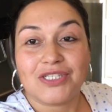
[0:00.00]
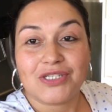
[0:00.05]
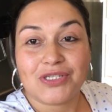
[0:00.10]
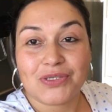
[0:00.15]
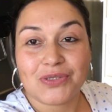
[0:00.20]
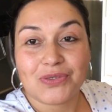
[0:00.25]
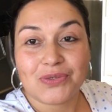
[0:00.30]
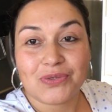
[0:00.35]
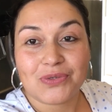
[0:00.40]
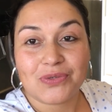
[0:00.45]

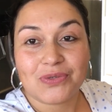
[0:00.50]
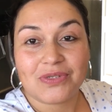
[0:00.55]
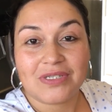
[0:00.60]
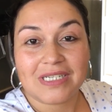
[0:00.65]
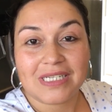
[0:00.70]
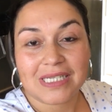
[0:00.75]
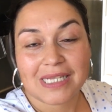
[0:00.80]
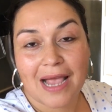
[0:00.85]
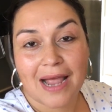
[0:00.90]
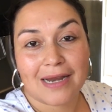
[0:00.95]
to
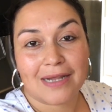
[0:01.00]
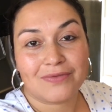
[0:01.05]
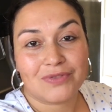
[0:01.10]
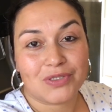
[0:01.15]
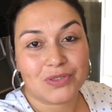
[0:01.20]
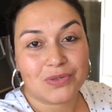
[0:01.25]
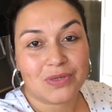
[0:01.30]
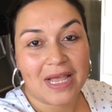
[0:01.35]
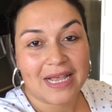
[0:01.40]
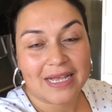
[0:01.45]
just kind of
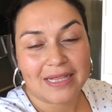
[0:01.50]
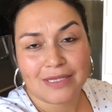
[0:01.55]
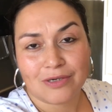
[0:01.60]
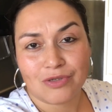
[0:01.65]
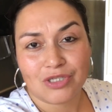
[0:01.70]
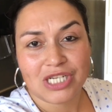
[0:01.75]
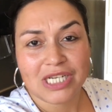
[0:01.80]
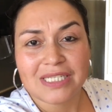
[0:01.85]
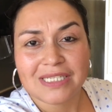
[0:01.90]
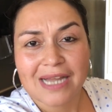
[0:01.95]
do like a
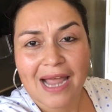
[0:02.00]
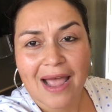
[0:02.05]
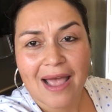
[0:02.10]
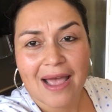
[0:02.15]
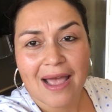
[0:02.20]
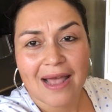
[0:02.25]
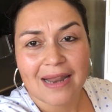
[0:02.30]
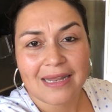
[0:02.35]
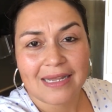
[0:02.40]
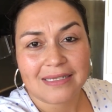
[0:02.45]
little
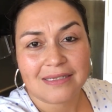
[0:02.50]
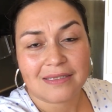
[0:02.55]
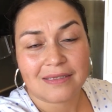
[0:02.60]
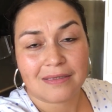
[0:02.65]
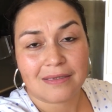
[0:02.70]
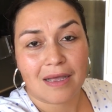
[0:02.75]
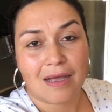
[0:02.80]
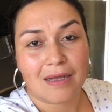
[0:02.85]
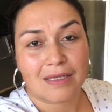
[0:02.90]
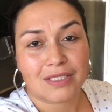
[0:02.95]
chit-chat.
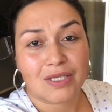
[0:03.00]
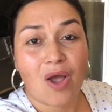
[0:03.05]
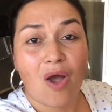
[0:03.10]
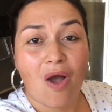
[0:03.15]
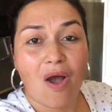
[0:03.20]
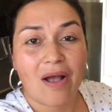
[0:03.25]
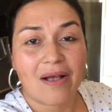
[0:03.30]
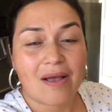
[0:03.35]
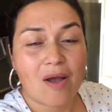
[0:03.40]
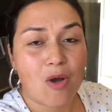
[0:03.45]
Let's
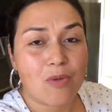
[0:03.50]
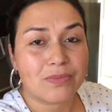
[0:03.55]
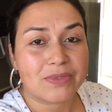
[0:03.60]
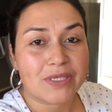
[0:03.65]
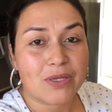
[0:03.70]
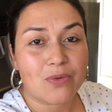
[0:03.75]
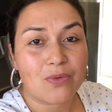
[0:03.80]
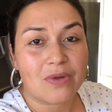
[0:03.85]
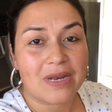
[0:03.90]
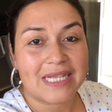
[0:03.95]
talk
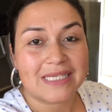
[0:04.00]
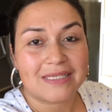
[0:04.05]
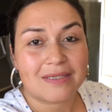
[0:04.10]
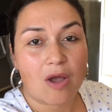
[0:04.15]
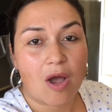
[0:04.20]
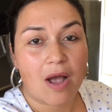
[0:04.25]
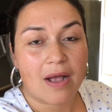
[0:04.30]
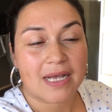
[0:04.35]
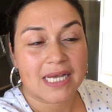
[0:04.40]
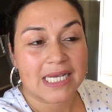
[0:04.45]
homeschool, let's
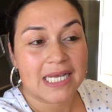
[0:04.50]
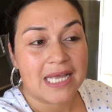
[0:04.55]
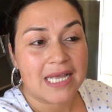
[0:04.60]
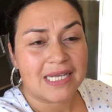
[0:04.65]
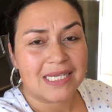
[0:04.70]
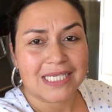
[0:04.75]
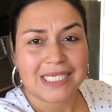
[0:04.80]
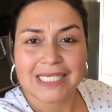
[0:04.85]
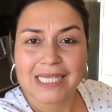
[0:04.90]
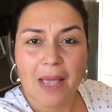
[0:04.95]
talk
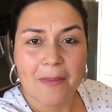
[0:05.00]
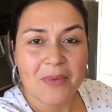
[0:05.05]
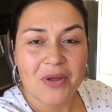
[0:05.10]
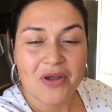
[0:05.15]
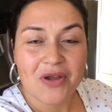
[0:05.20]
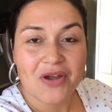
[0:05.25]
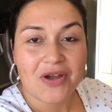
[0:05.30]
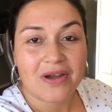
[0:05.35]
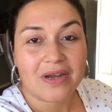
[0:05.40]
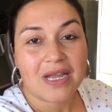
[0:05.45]

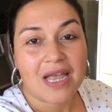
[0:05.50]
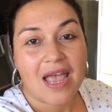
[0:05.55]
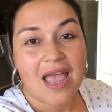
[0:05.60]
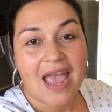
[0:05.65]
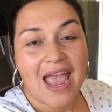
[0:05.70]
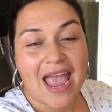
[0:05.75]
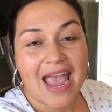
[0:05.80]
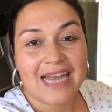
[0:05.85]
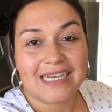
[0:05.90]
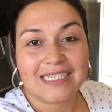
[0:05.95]
summer,
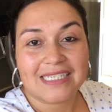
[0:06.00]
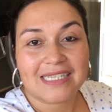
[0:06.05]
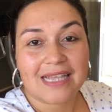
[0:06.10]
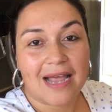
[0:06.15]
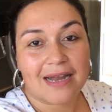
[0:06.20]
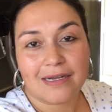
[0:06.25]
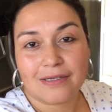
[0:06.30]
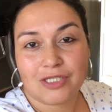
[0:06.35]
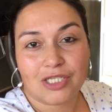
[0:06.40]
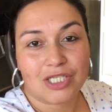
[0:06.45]
and just
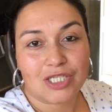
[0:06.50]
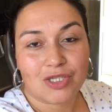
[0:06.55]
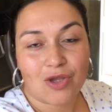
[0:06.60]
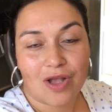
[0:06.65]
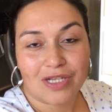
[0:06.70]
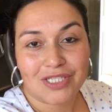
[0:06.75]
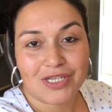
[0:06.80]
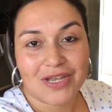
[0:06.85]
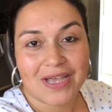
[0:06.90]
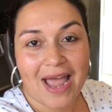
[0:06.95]
kind of just
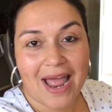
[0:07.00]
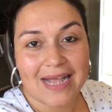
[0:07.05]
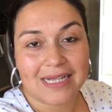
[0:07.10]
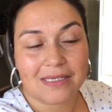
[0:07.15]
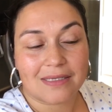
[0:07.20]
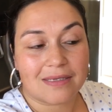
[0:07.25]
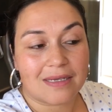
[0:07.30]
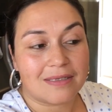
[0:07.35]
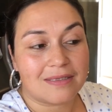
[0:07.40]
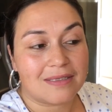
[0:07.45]
talk to you
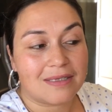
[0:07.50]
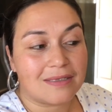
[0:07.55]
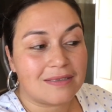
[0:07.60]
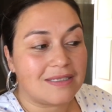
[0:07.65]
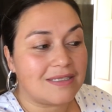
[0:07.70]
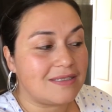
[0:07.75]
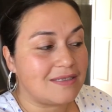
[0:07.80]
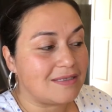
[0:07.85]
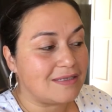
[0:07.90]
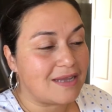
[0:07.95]
guys. It's
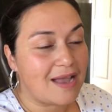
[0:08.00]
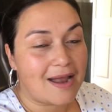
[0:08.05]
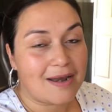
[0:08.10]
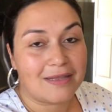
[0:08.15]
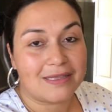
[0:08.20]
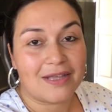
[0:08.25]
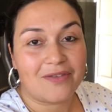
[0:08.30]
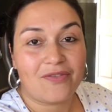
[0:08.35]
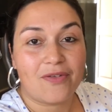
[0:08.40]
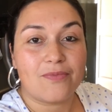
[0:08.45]
a kind
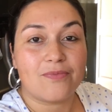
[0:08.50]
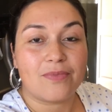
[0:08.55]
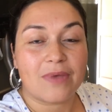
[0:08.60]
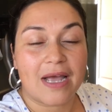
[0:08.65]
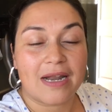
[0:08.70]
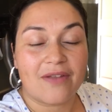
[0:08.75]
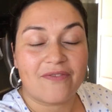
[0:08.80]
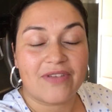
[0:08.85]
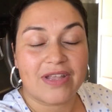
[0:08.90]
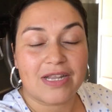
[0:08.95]
of different
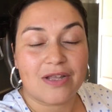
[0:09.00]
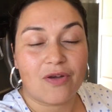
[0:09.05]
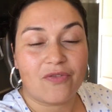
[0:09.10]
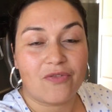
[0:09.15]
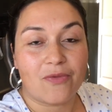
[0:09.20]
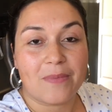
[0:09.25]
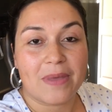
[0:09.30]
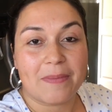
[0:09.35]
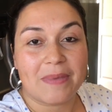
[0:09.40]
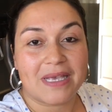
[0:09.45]
kind of video
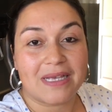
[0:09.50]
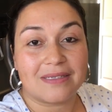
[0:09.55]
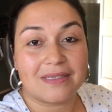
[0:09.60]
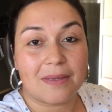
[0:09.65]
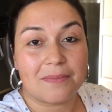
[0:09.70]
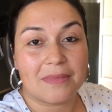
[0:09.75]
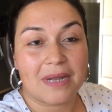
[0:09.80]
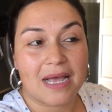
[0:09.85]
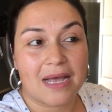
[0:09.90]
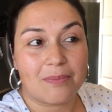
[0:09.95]
for me because
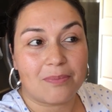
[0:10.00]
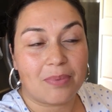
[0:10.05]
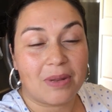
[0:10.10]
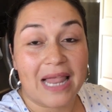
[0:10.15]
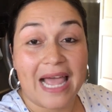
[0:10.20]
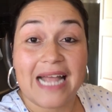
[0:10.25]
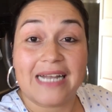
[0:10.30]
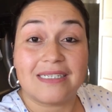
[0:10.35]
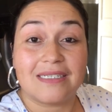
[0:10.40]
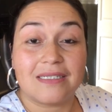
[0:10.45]
I'm not
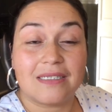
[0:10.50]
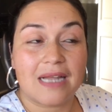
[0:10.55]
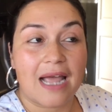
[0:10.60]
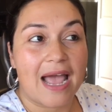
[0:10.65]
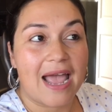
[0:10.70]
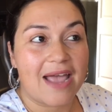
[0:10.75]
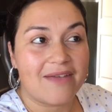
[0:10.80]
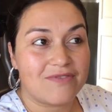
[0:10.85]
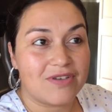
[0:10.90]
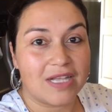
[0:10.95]
planned.
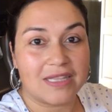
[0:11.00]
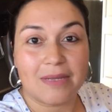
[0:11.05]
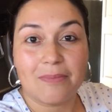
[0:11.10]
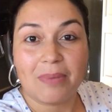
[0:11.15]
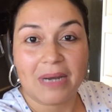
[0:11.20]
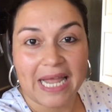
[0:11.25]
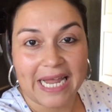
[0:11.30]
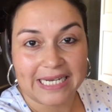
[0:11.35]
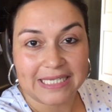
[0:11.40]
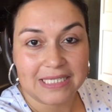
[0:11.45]
I have nothing
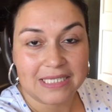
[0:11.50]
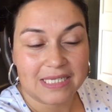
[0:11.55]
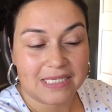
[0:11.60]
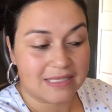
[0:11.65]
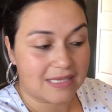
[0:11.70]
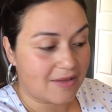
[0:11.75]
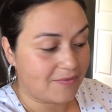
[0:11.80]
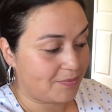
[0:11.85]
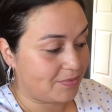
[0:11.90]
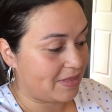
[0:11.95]
planned
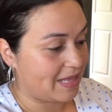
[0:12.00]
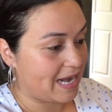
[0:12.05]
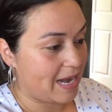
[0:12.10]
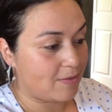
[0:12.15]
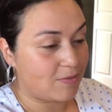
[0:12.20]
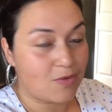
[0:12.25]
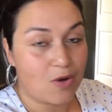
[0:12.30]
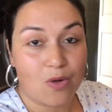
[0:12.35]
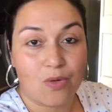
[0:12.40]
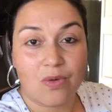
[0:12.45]
except that I
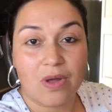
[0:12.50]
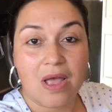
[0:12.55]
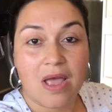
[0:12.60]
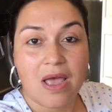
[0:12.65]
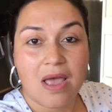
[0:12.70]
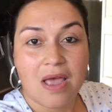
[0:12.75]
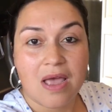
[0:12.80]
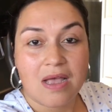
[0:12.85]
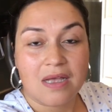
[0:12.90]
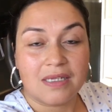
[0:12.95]
wrote
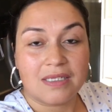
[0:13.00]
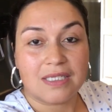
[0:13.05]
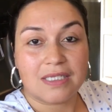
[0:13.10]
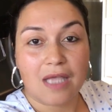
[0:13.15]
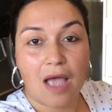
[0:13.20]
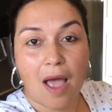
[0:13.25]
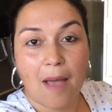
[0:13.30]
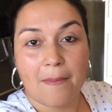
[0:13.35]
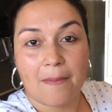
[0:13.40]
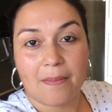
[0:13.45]

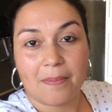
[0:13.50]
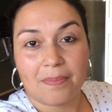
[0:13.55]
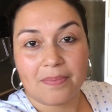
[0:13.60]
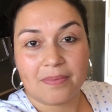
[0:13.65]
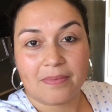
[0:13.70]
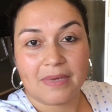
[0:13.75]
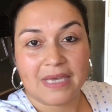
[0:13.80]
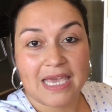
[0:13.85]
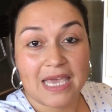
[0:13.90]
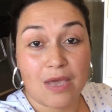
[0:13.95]
some
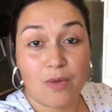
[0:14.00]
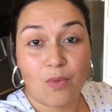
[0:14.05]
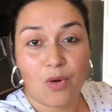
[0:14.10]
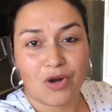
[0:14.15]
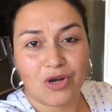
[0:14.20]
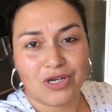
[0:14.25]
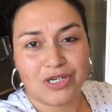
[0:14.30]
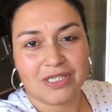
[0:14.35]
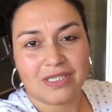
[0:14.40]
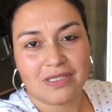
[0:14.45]

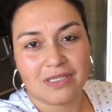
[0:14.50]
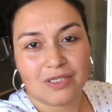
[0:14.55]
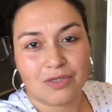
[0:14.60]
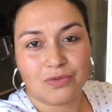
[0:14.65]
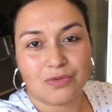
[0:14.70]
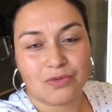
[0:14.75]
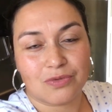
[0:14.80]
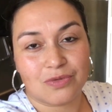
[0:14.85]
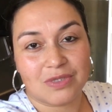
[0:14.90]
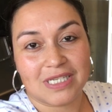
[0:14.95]
keywords
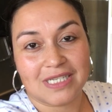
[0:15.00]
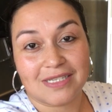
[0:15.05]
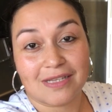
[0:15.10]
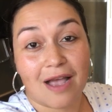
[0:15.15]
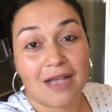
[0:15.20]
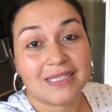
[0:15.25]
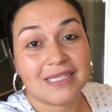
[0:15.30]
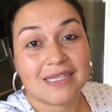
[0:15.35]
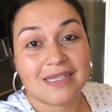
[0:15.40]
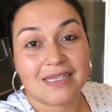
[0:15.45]
to
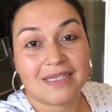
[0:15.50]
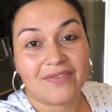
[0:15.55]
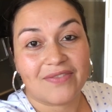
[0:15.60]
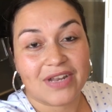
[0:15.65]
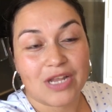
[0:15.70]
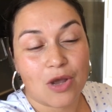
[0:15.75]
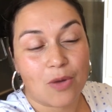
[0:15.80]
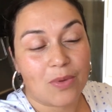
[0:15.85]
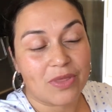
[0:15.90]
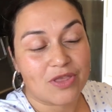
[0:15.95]
discuss in this
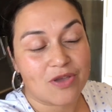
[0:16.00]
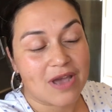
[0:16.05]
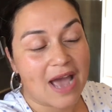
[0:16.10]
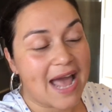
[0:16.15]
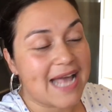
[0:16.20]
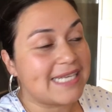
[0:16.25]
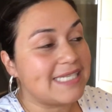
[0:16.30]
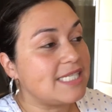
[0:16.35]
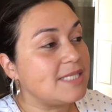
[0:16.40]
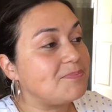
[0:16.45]
video with you
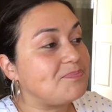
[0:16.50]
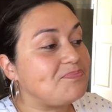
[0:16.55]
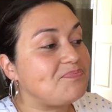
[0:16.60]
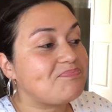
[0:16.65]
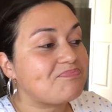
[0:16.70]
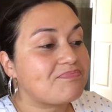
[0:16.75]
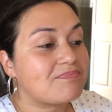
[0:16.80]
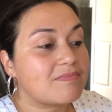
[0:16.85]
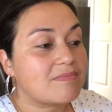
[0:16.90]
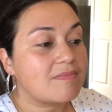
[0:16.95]
guys.
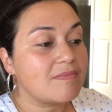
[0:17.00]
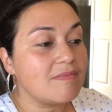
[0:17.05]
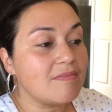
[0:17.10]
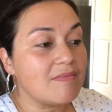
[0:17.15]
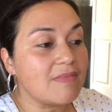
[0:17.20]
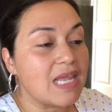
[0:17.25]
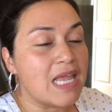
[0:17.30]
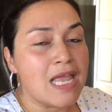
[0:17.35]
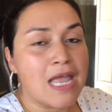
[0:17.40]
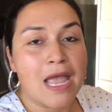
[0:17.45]

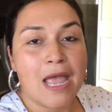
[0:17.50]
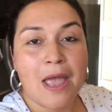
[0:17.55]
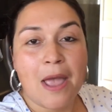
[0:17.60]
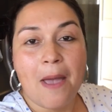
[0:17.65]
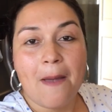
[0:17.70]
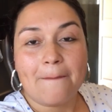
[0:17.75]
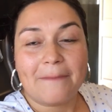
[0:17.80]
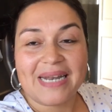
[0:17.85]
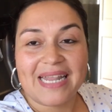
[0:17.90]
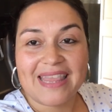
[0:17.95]

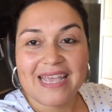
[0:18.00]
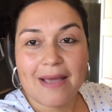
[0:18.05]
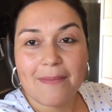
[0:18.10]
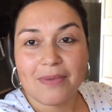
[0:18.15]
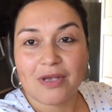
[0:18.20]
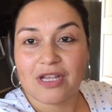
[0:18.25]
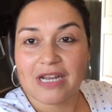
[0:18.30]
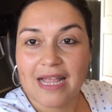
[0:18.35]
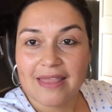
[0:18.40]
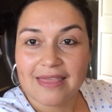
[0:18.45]
But I think
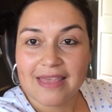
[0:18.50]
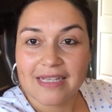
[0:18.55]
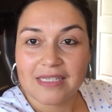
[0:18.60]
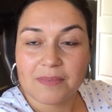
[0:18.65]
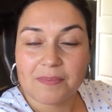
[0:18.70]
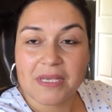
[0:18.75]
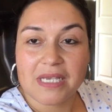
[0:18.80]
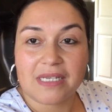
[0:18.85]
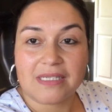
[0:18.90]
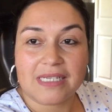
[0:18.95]
I'm good at
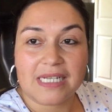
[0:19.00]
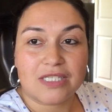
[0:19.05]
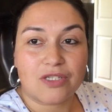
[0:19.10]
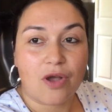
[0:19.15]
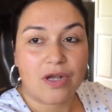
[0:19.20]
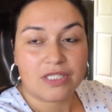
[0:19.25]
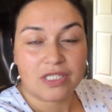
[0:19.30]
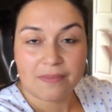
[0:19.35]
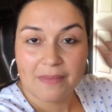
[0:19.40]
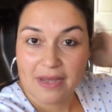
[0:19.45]
this because I
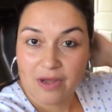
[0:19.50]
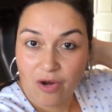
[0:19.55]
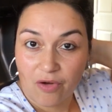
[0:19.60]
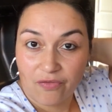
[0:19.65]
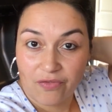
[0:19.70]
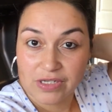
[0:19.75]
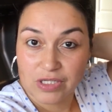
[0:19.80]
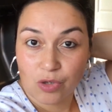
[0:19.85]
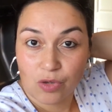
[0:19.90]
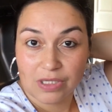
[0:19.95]
talk to my
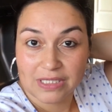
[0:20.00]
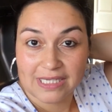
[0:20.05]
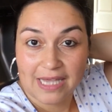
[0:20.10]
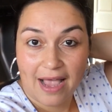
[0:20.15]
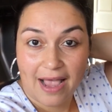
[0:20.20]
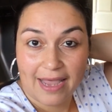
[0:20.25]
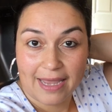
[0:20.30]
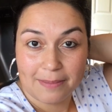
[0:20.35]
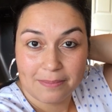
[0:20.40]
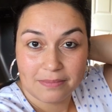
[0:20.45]
girlfriends all the
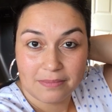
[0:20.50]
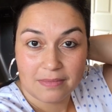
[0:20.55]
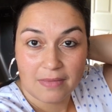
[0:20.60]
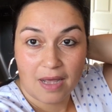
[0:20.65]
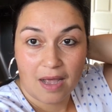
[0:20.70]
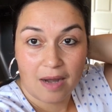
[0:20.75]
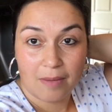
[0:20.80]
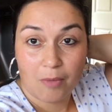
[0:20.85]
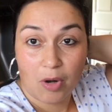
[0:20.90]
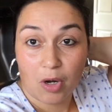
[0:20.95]
time
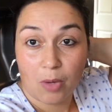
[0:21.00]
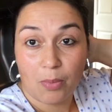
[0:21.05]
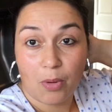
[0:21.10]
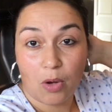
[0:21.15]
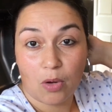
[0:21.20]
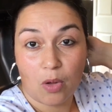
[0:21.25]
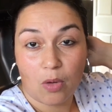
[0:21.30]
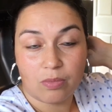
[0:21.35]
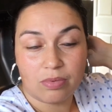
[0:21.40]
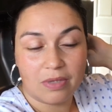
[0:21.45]
on Marco
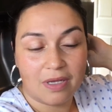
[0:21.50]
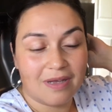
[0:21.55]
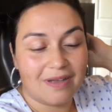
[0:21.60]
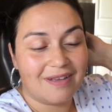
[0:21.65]
Polo